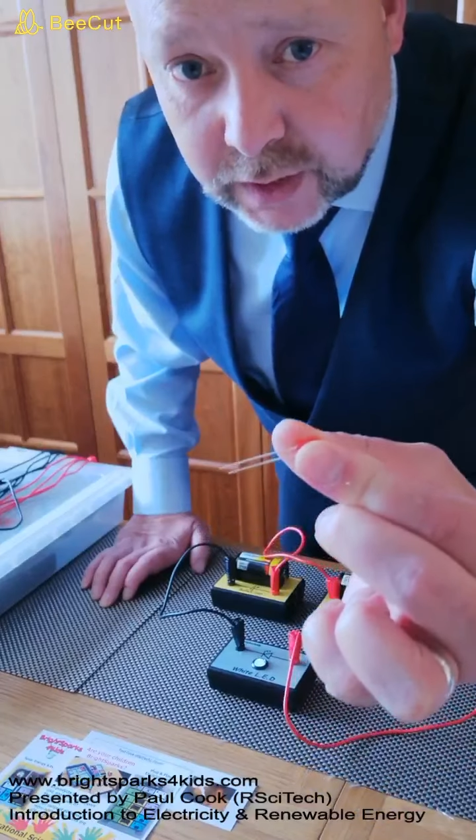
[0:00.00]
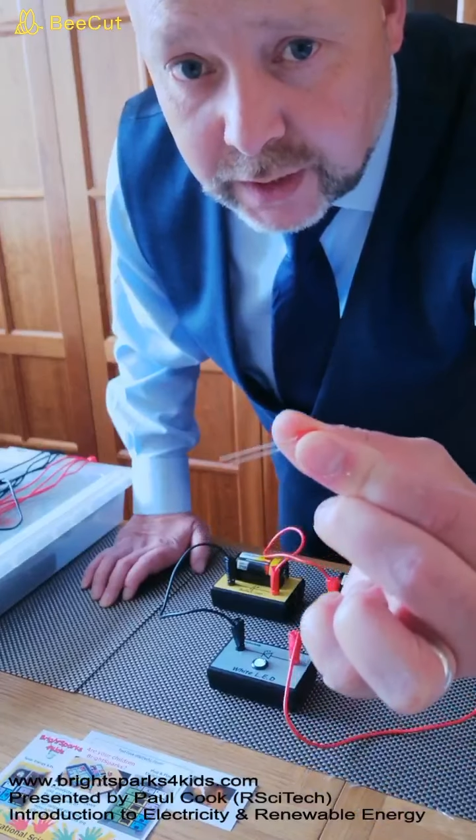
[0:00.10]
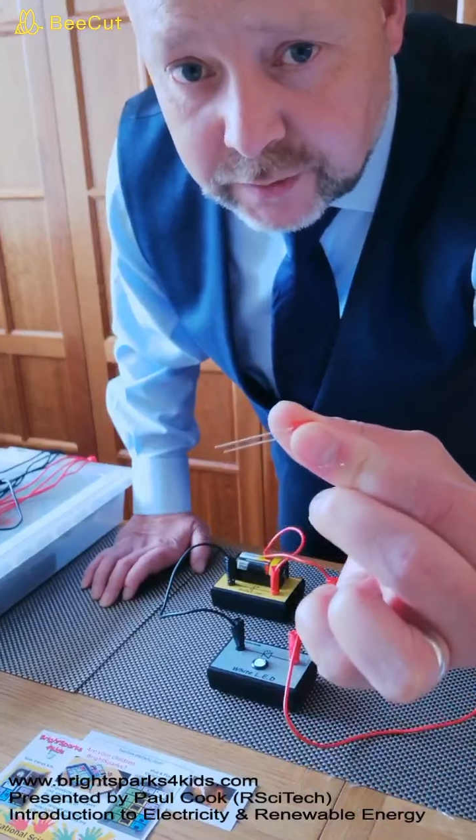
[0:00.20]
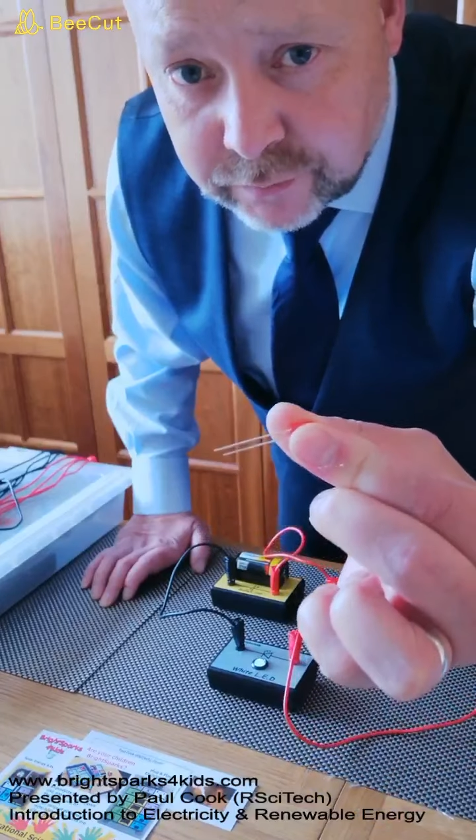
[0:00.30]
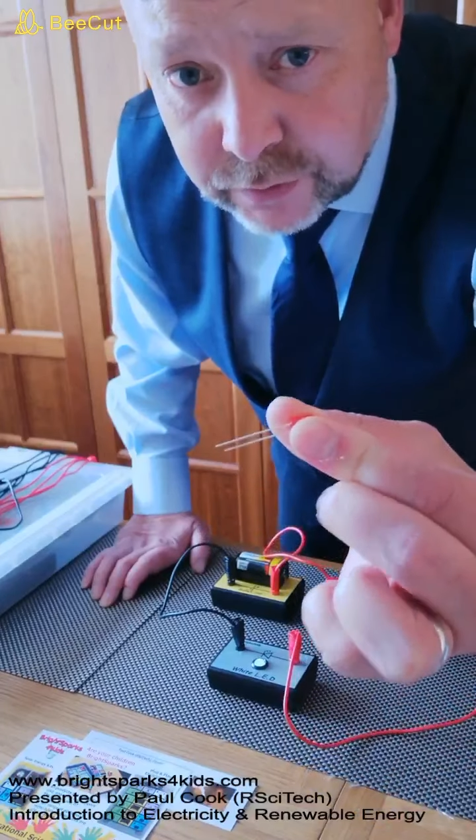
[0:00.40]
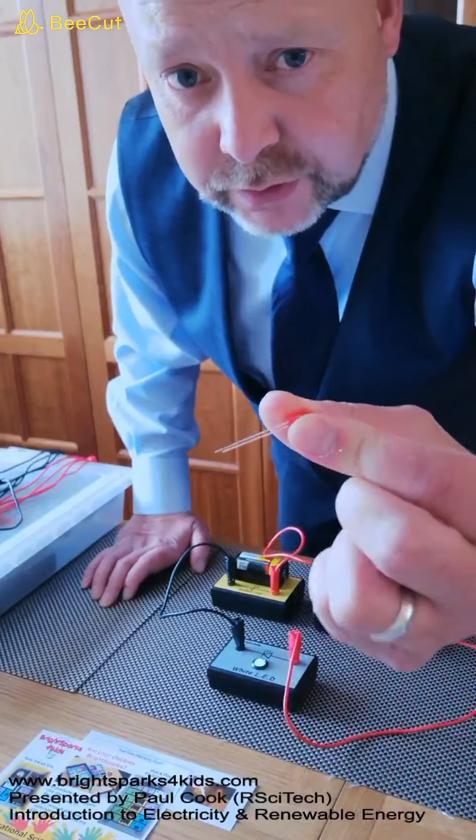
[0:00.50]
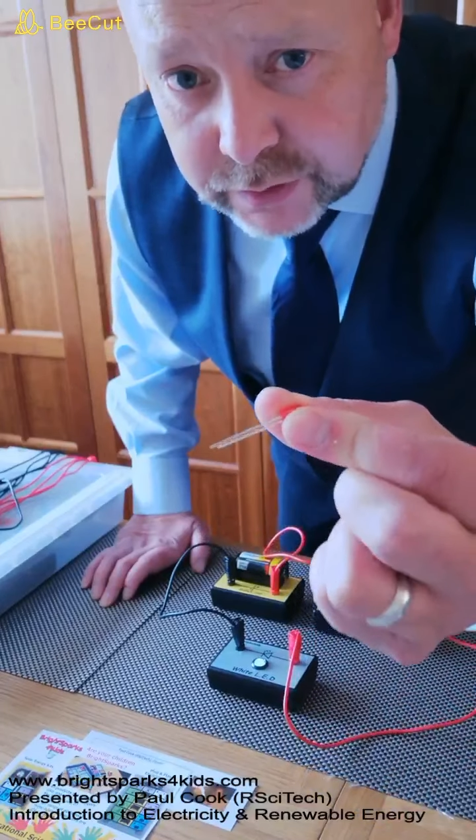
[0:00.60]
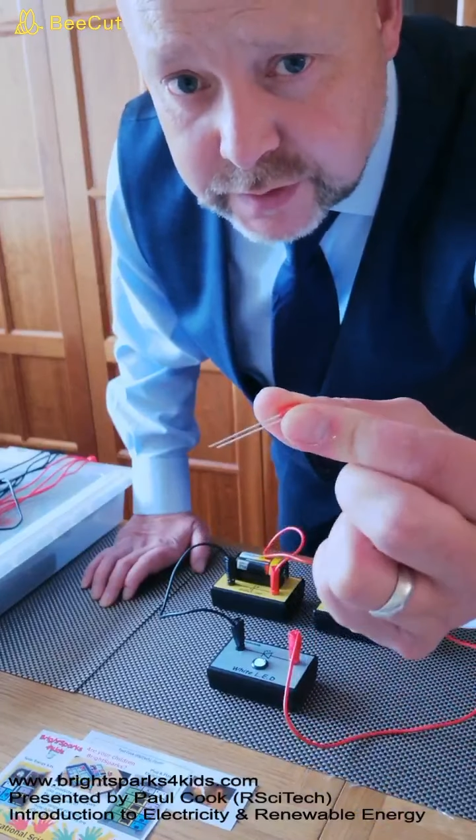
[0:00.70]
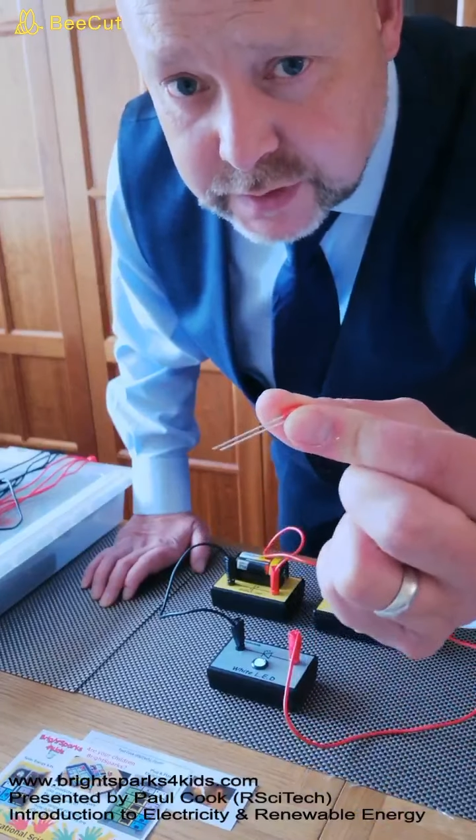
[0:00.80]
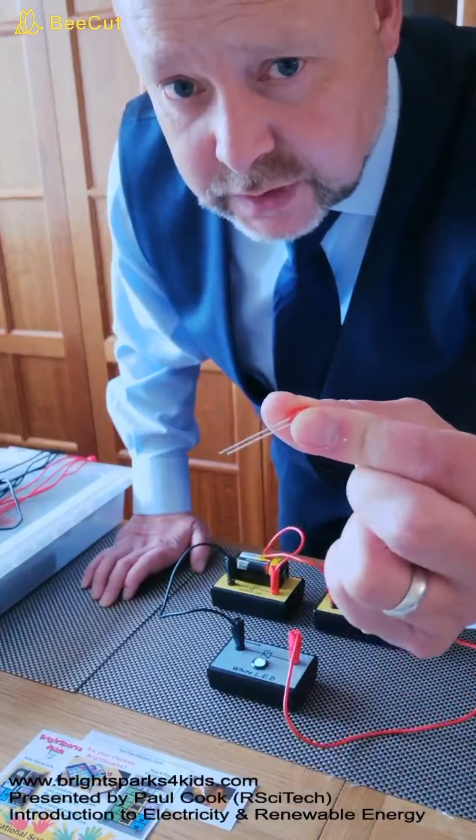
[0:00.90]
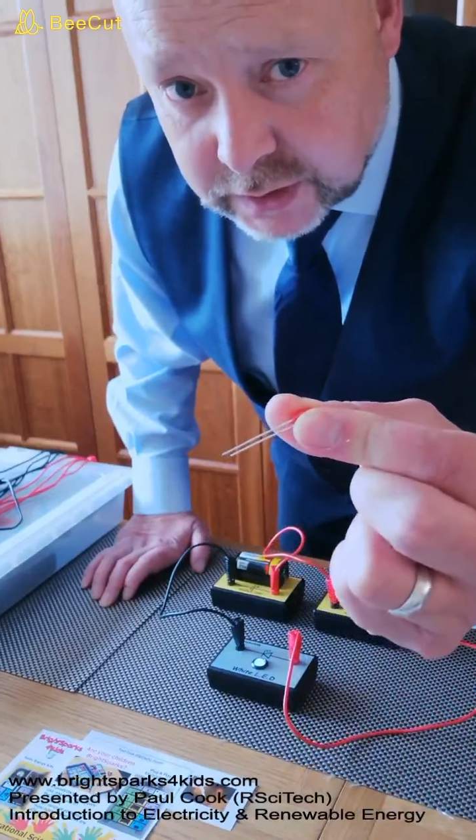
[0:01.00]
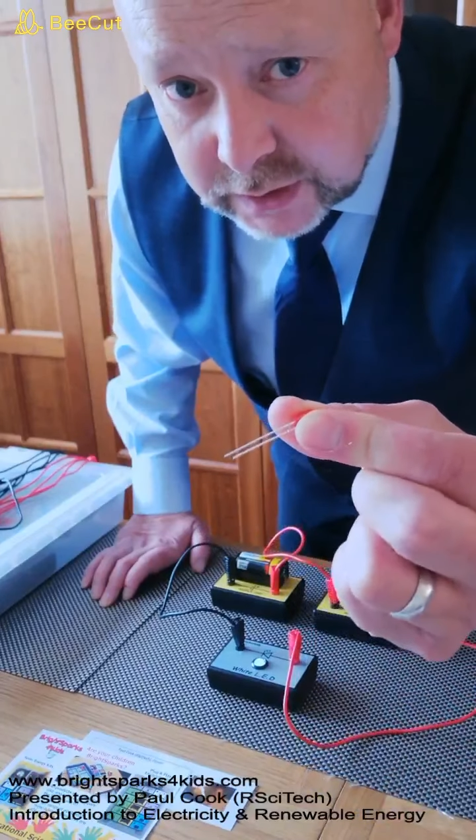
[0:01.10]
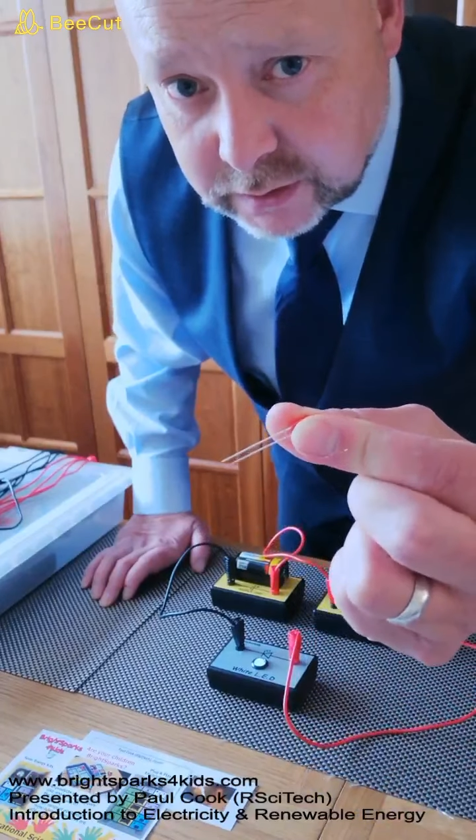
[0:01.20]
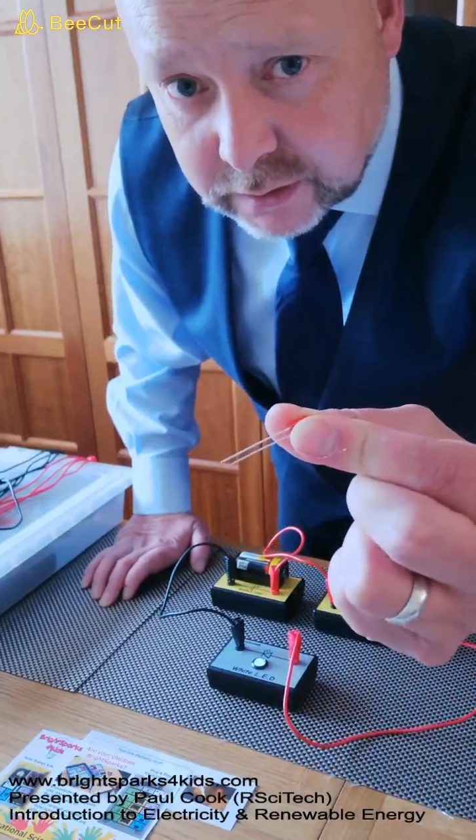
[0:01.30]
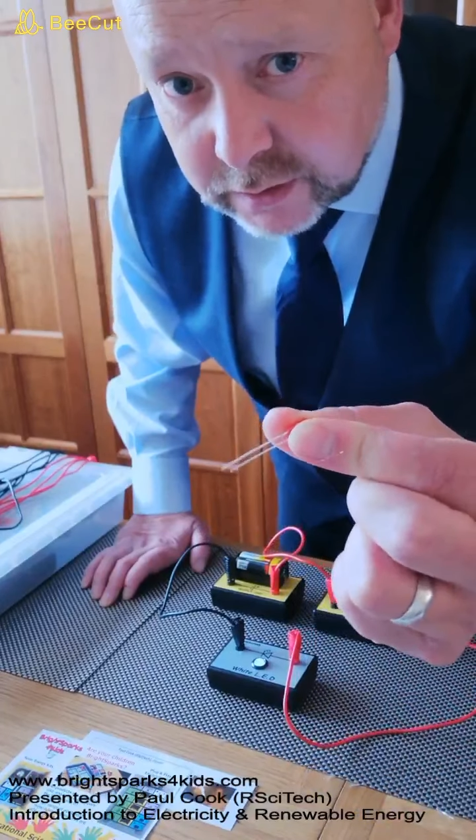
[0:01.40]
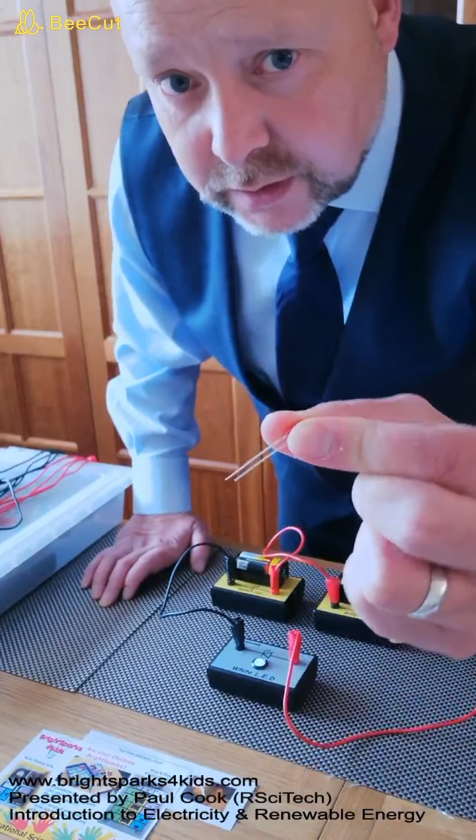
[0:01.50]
and if you can see,